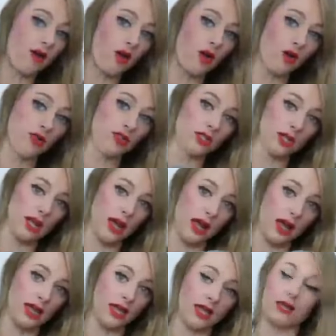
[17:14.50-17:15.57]
coats and
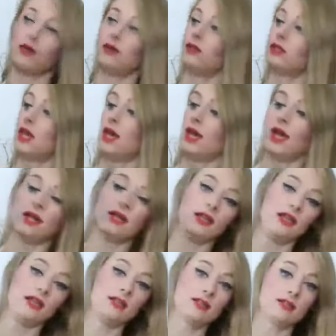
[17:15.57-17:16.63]
high heels, and
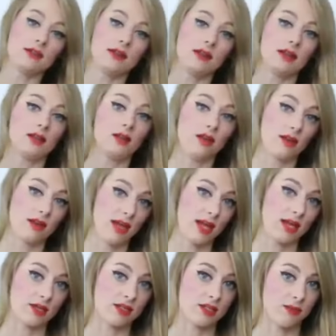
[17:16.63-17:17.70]
instantly you look
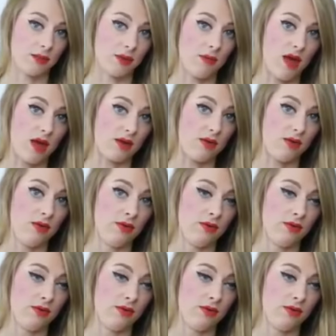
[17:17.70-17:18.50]
like a supermodel.